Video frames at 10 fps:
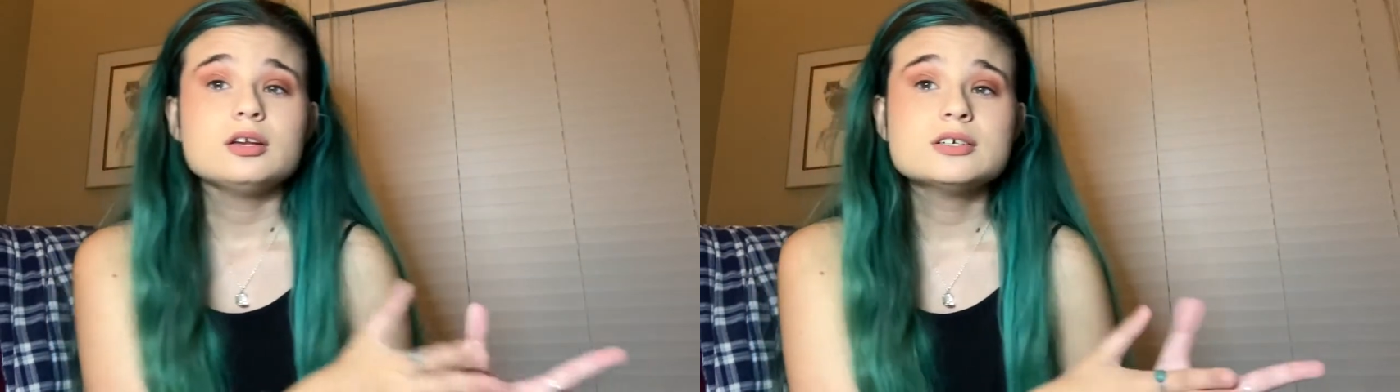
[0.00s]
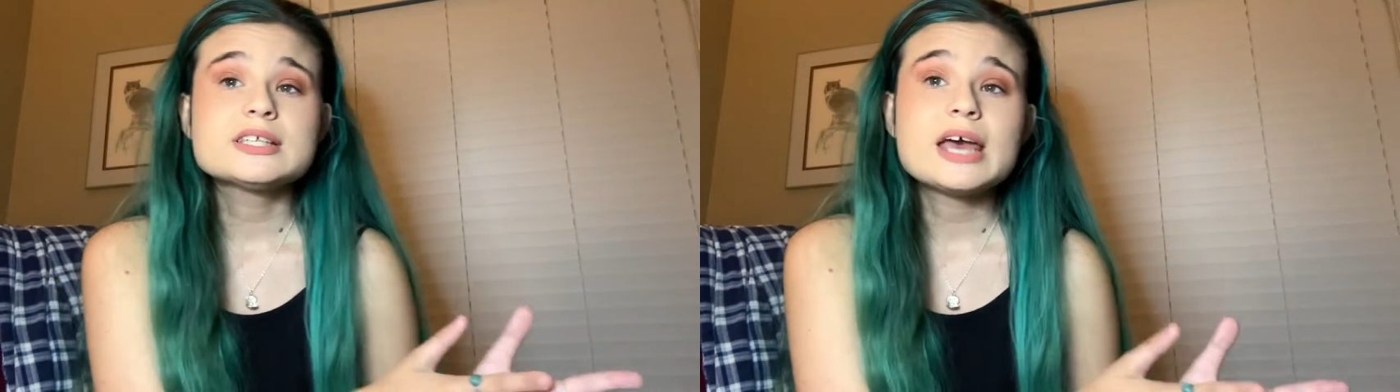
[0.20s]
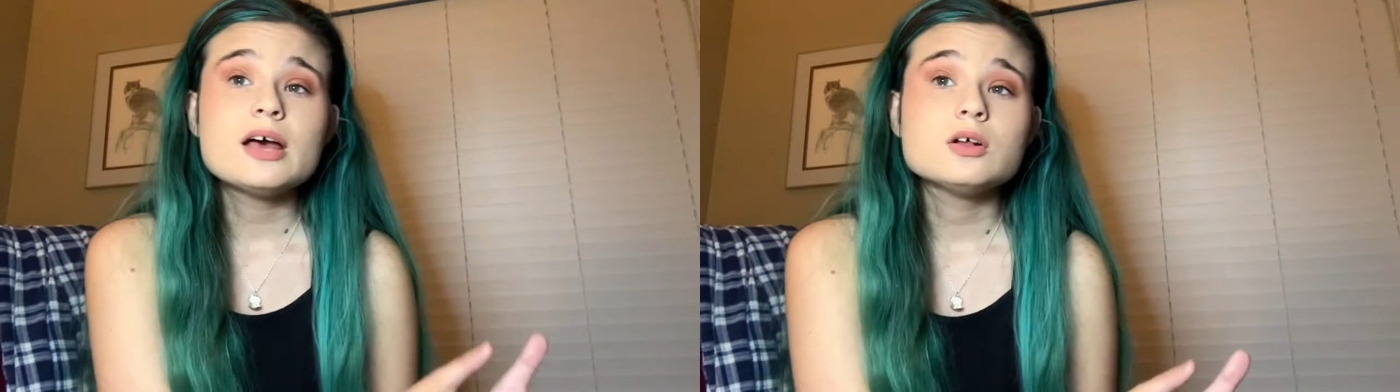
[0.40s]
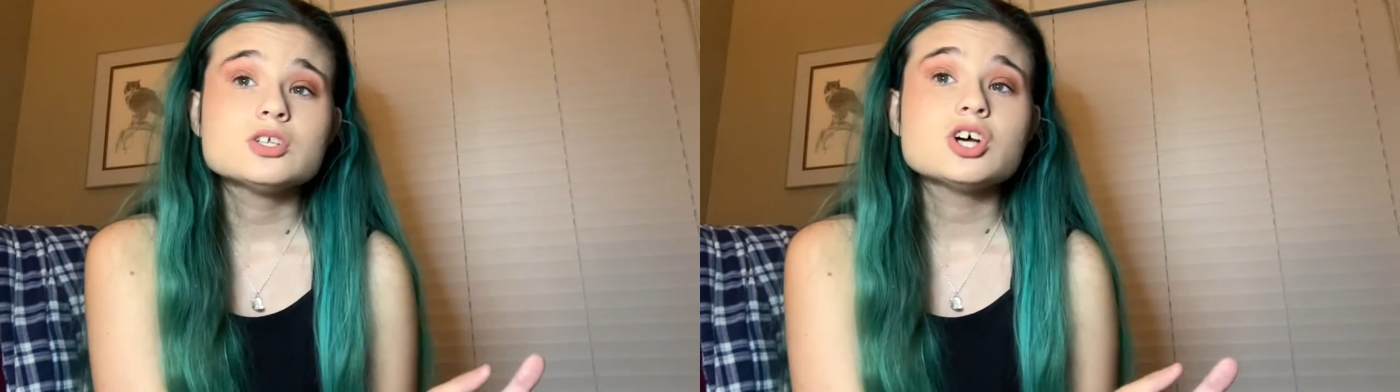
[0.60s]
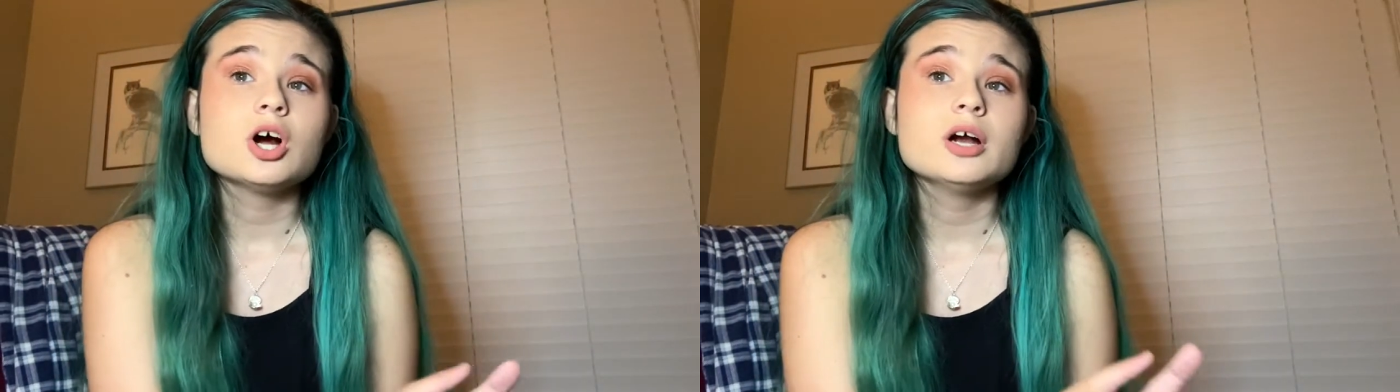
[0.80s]

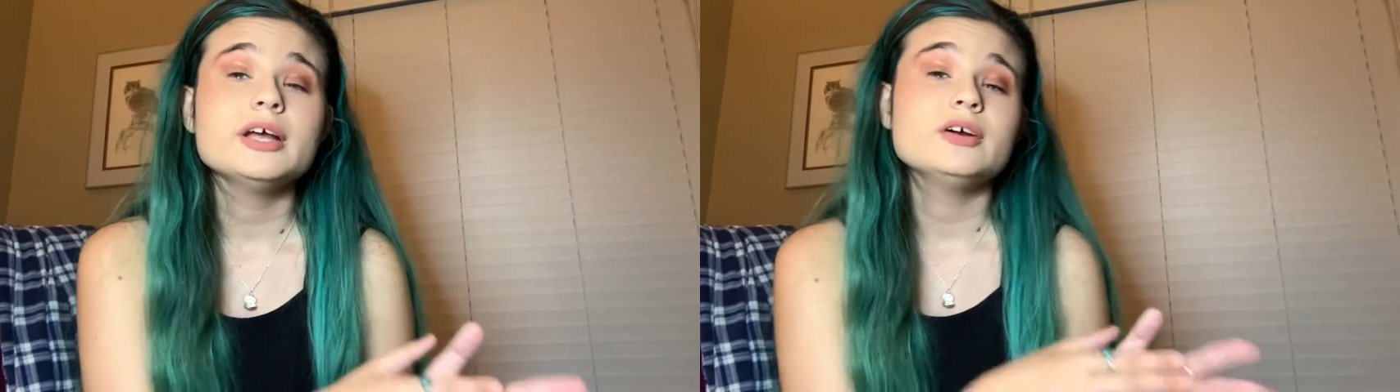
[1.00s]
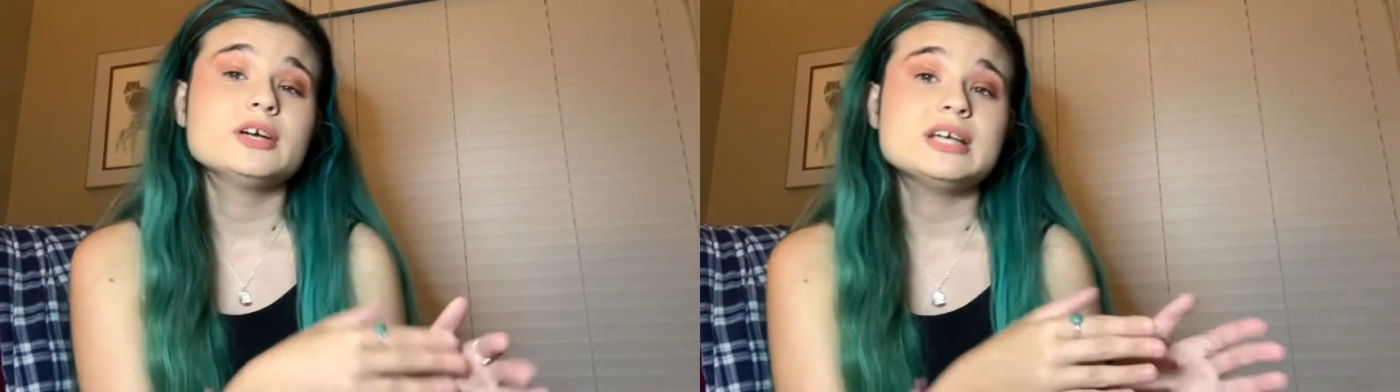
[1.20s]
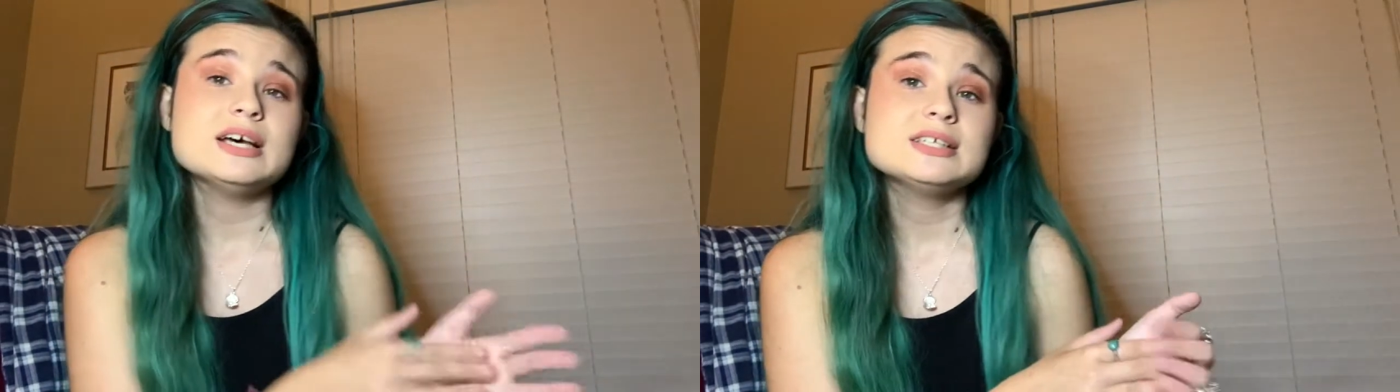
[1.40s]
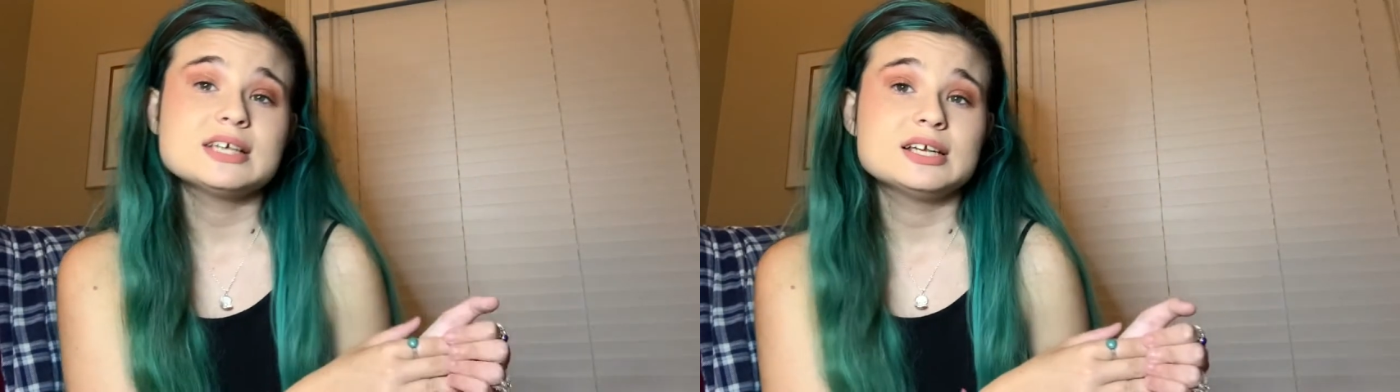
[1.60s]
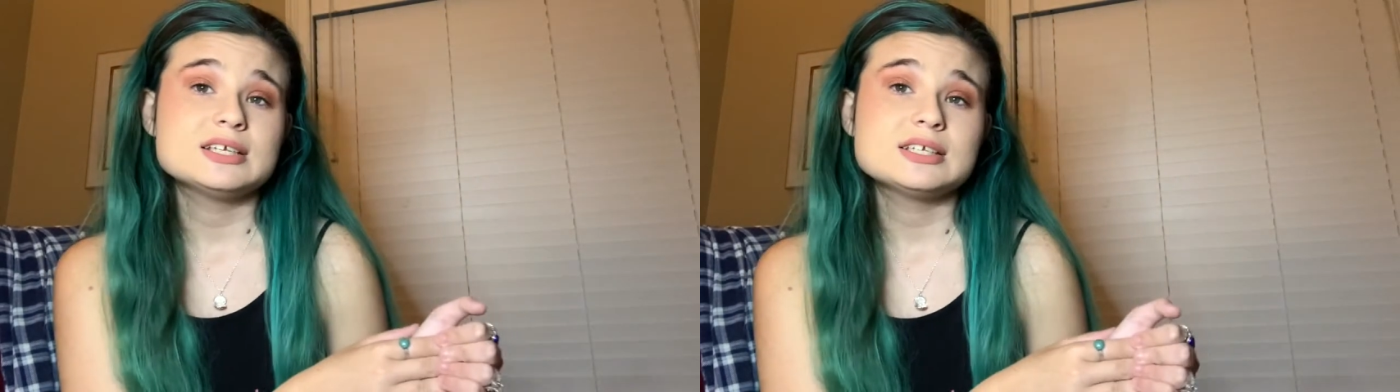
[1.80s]
scales are
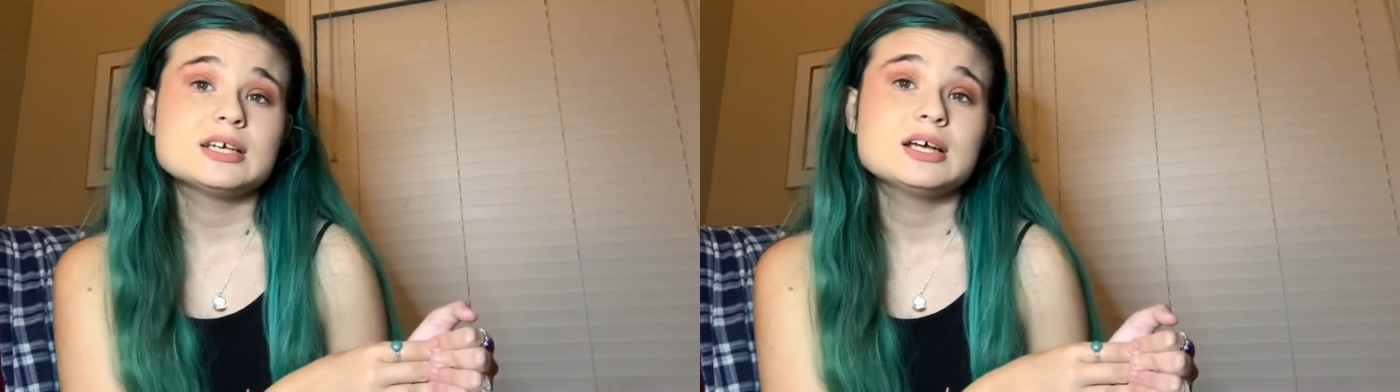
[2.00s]
iridescent